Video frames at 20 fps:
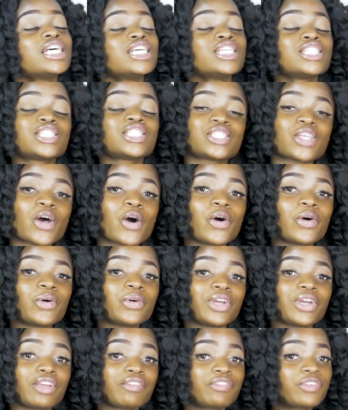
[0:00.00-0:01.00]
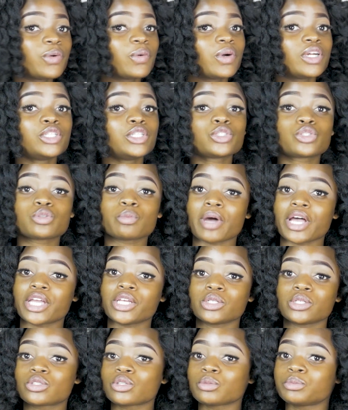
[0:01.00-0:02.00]
So if you are new to my
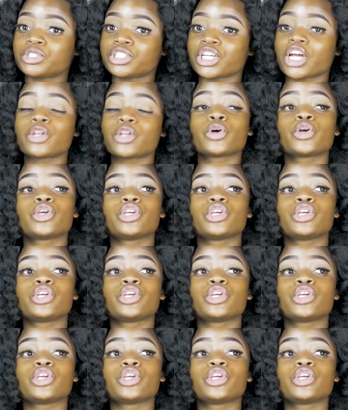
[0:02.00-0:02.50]
YouTube channel,